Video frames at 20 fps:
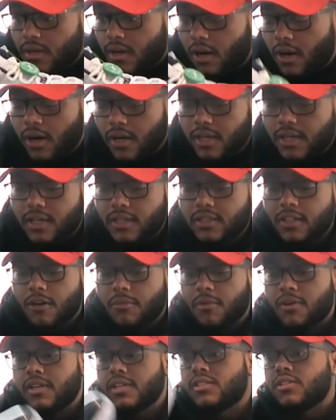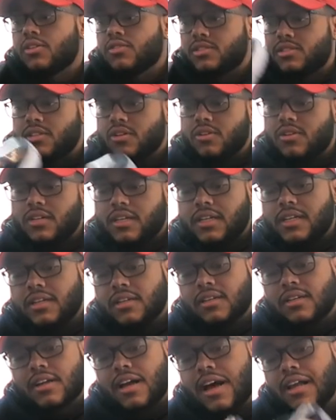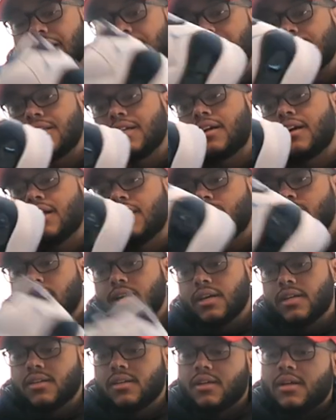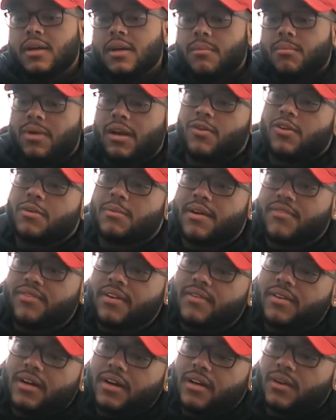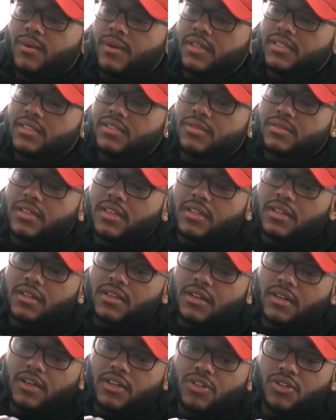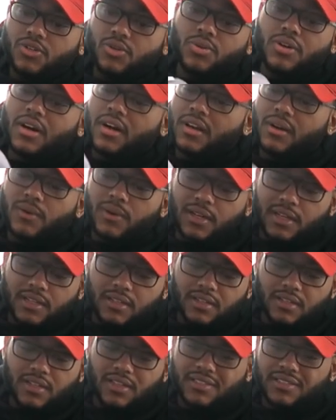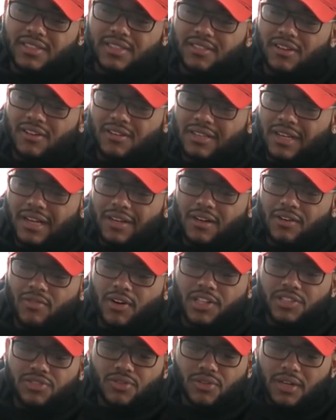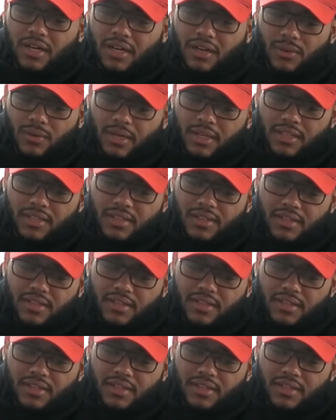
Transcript: All good though, bro. These hoes still clean. I like the colorway. Probably one of my favorite colorways is the, a new colorway, because these aren't like a retro colorway.